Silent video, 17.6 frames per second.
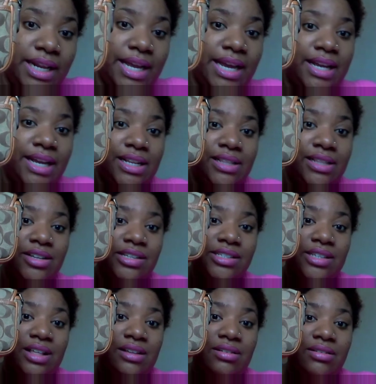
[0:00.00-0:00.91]
and it looks
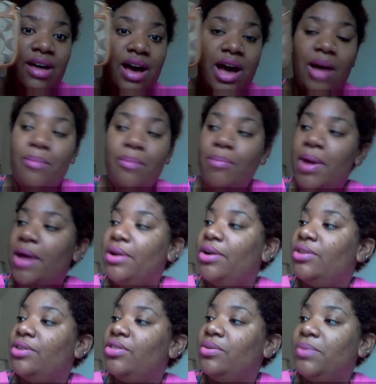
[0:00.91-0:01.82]
a lot
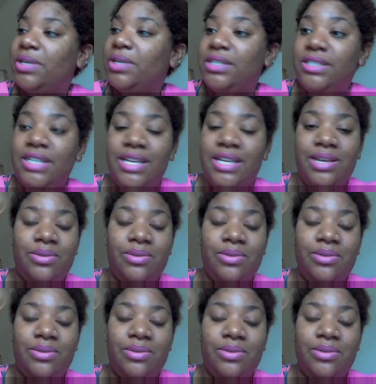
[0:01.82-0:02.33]
better than what it did